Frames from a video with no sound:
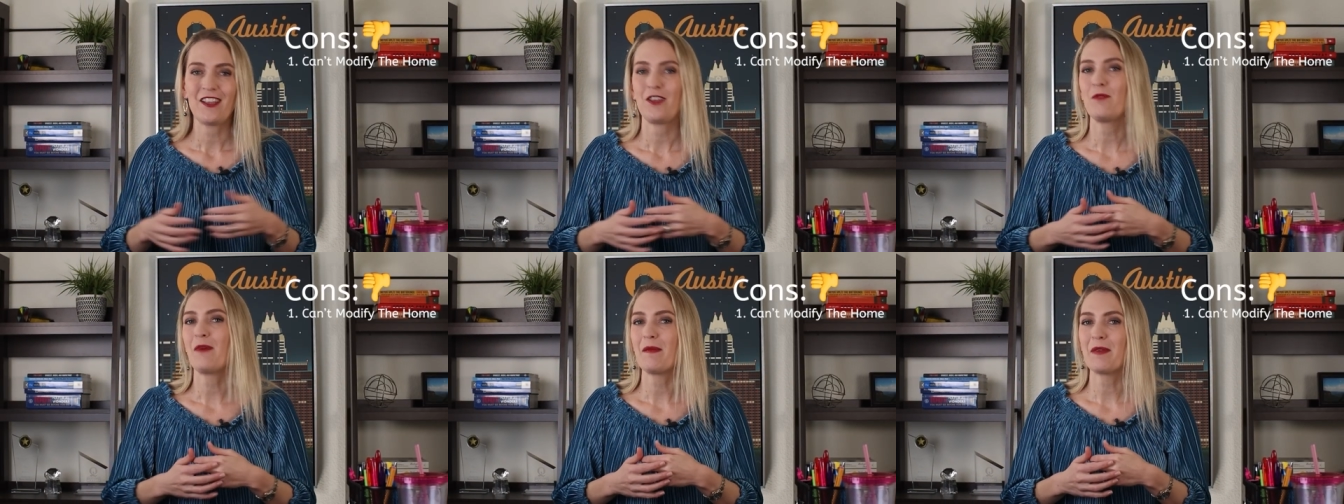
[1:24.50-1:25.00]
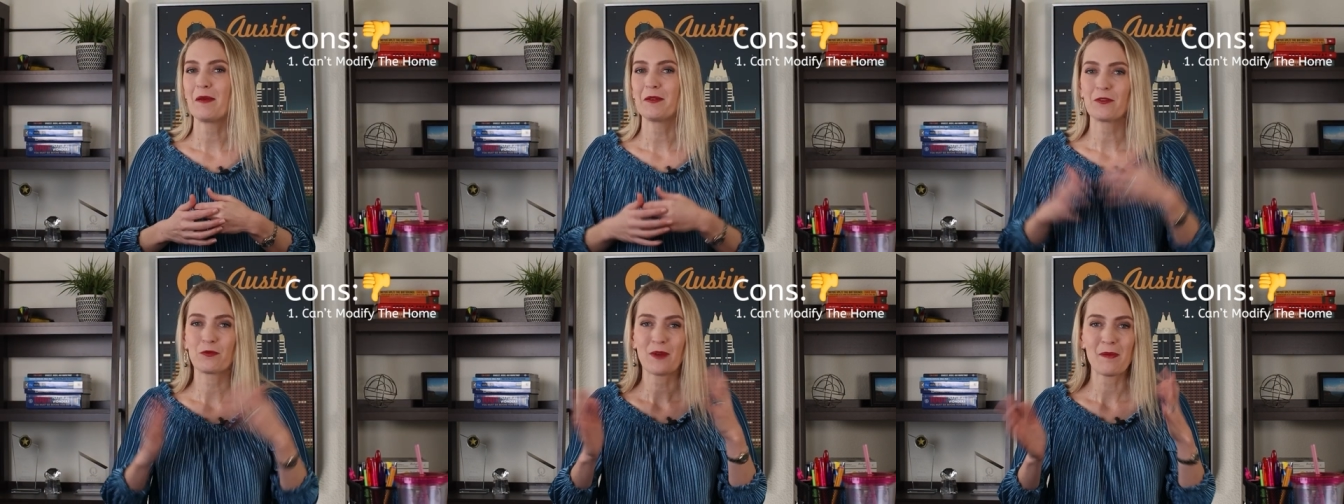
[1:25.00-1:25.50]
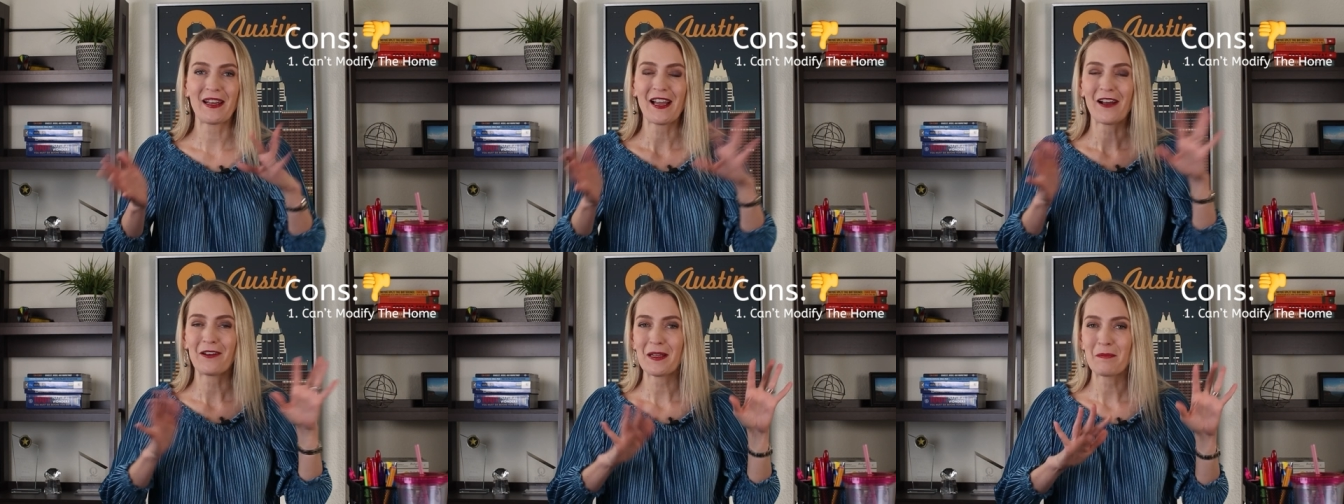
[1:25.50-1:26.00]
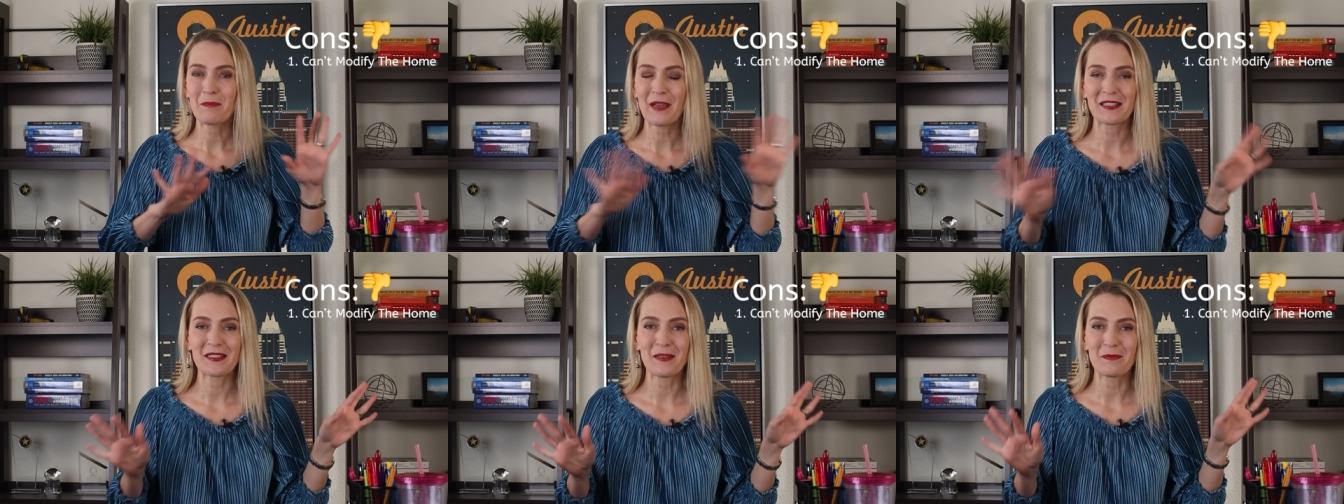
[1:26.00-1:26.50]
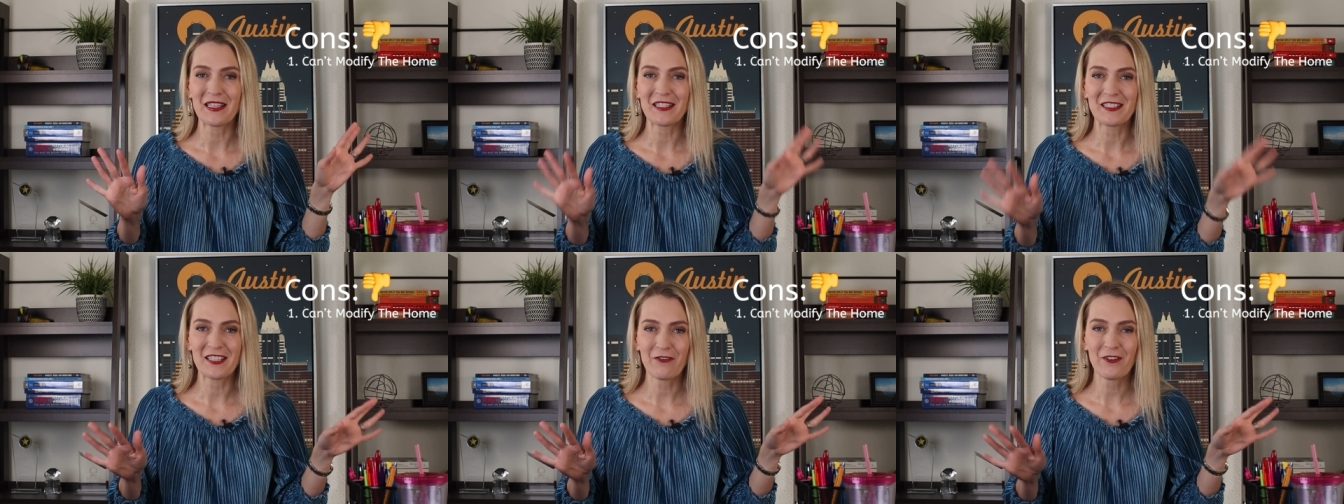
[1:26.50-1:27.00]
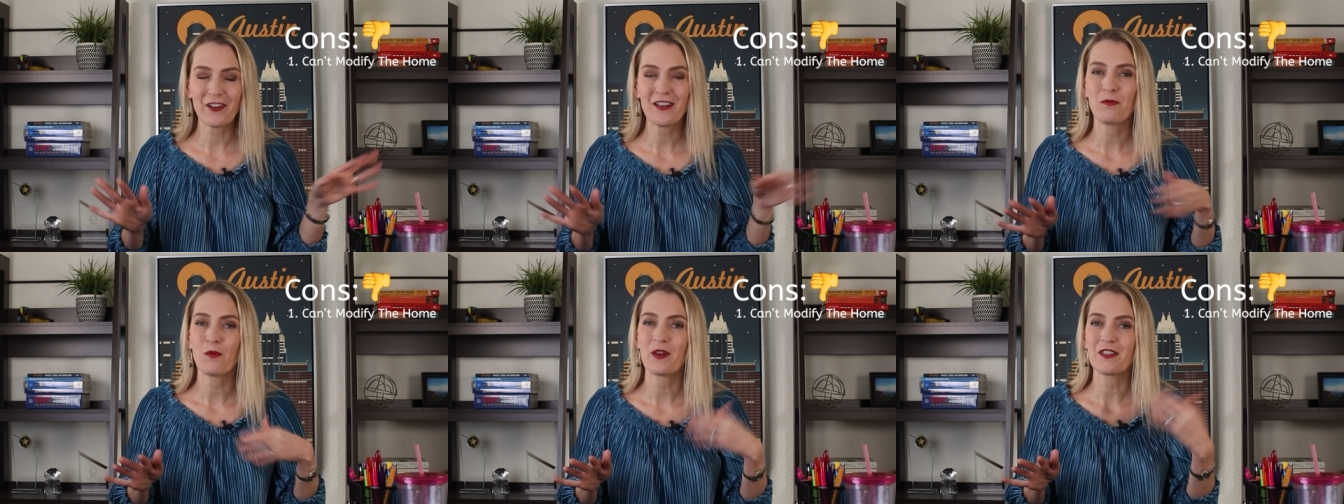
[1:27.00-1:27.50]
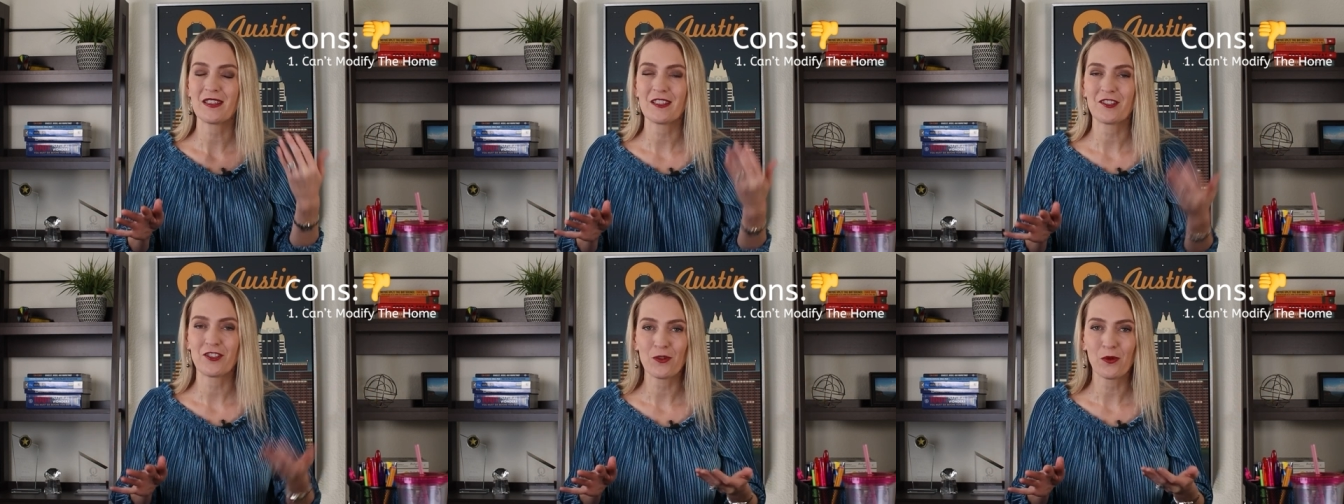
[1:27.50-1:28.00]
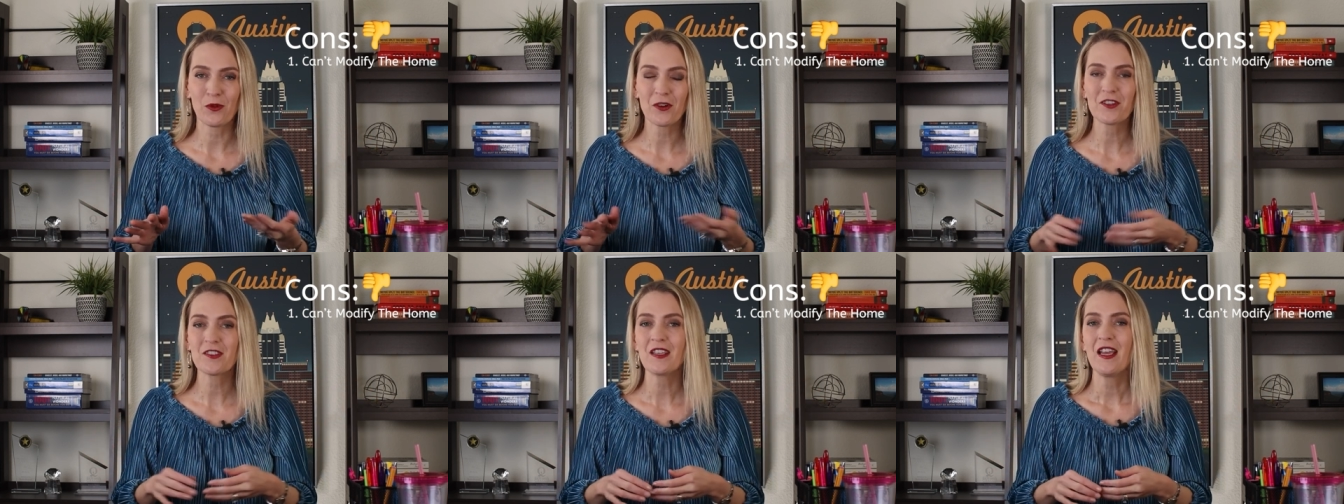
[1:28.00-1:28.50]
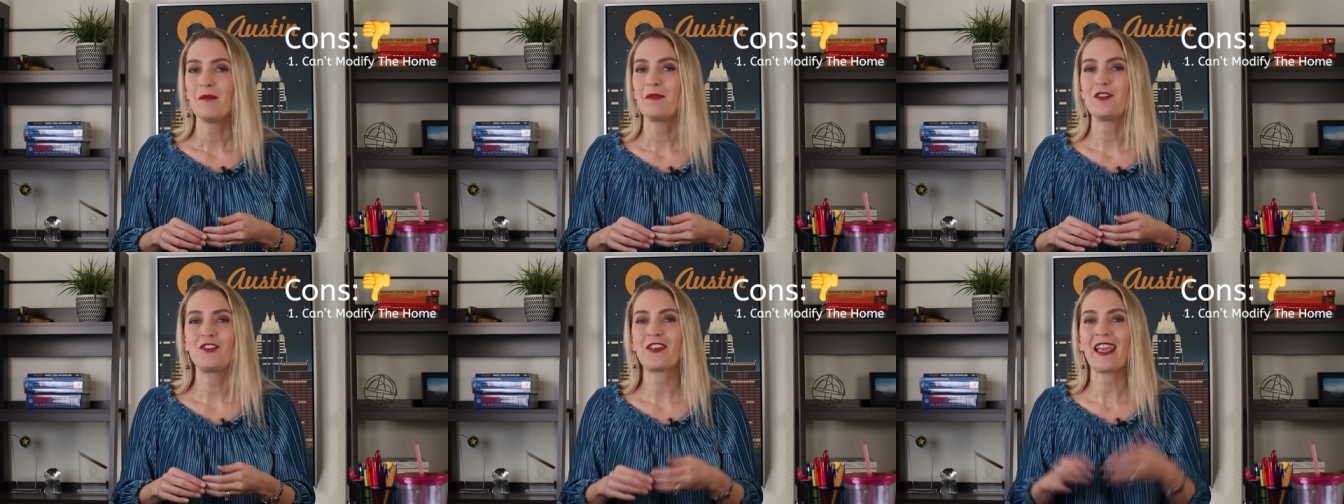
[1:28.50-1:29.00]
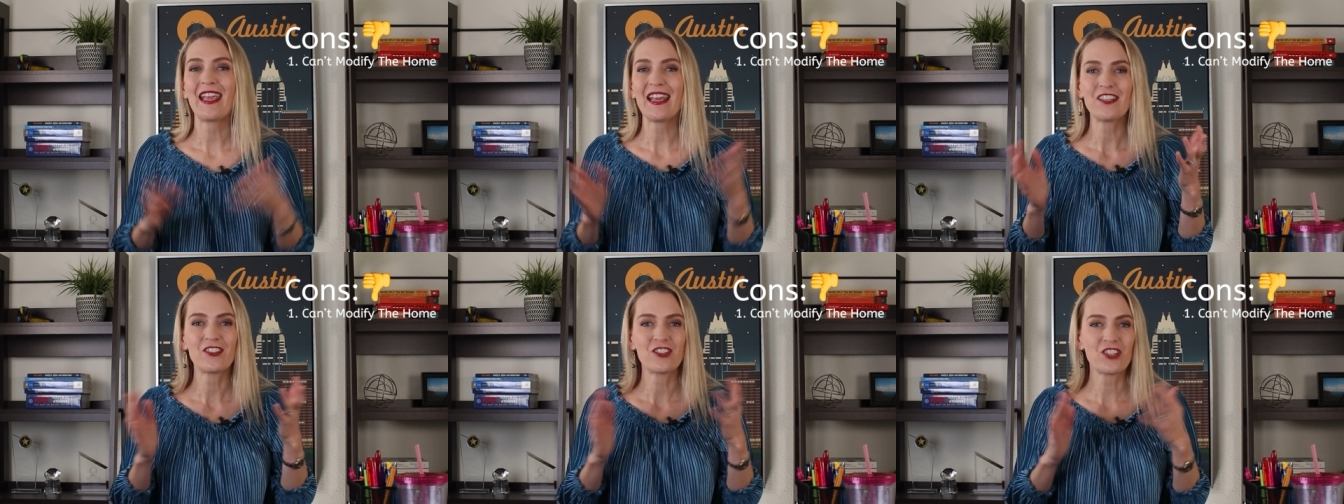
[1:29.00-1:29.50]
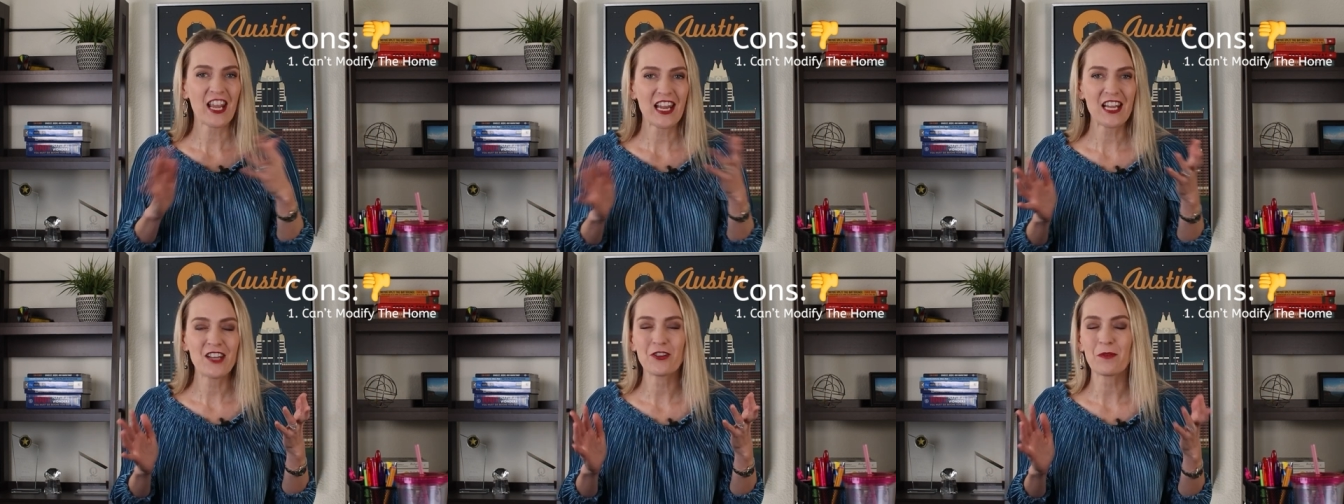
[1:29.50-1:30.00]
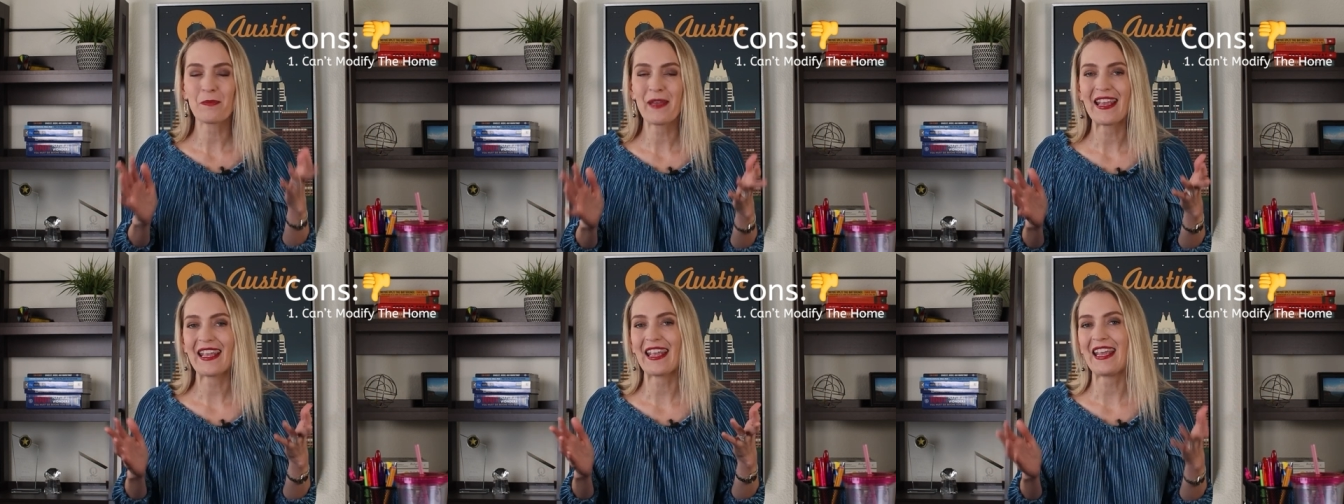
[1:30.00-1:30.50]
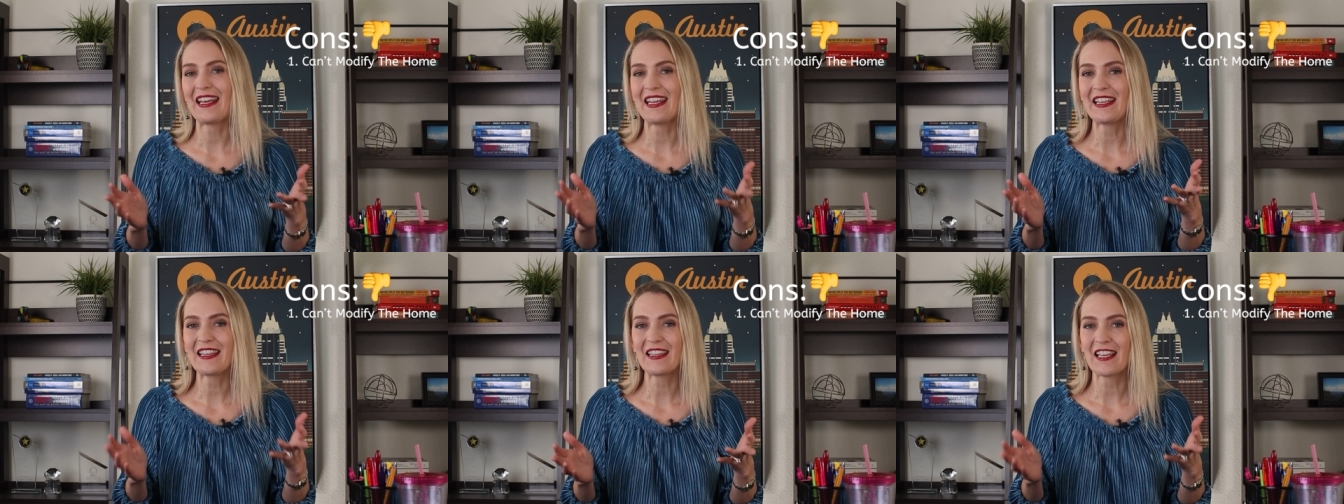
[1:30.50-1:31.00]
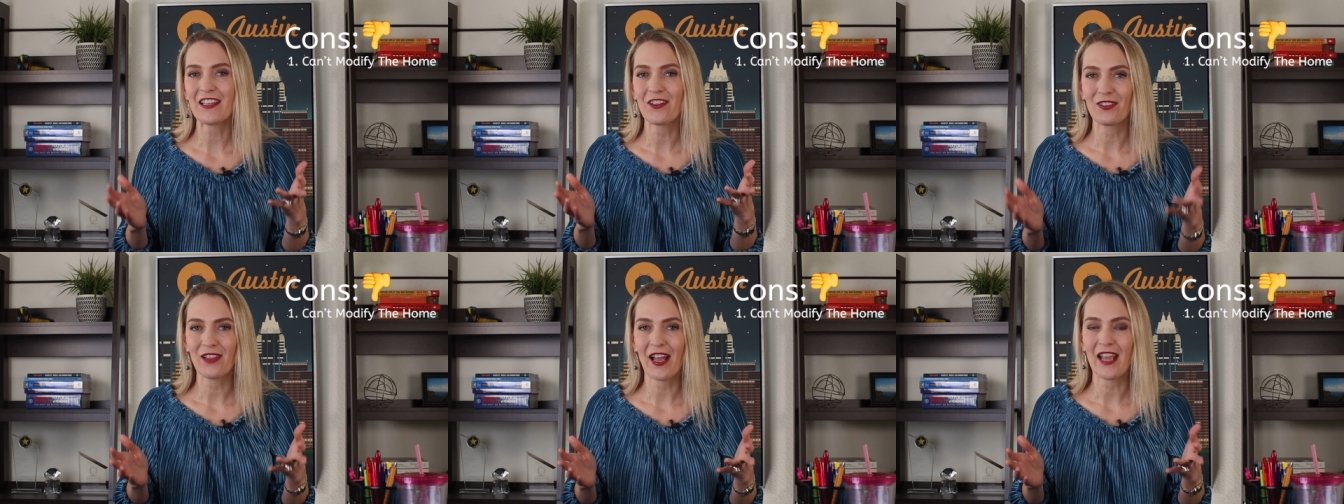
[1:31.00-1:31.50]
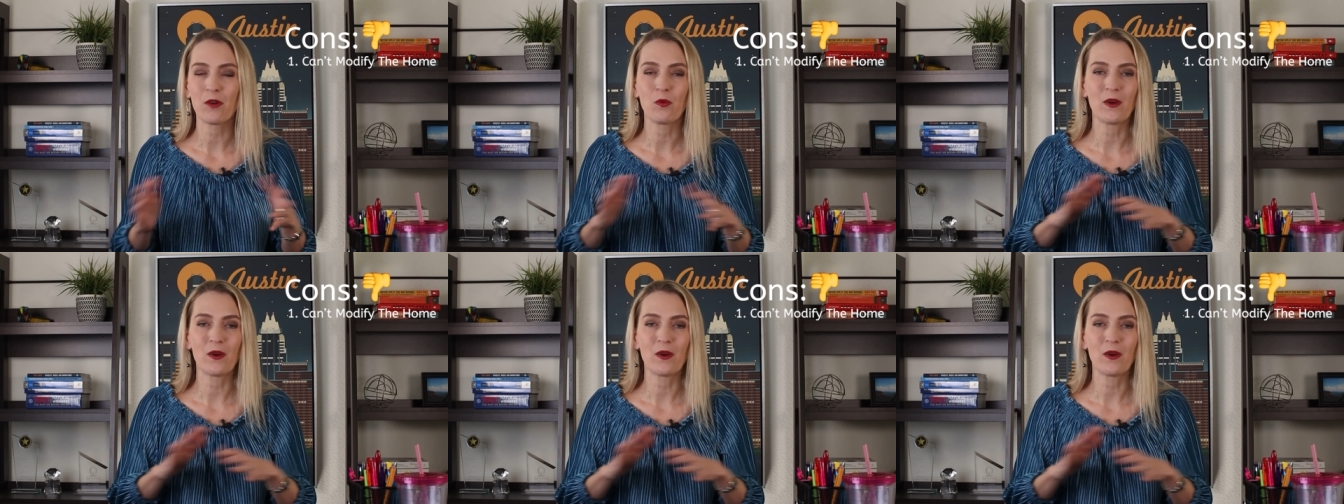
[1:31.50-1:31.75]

You might be able to rip it out and pick something different once it's yours, but you can't change or pick anything that you like.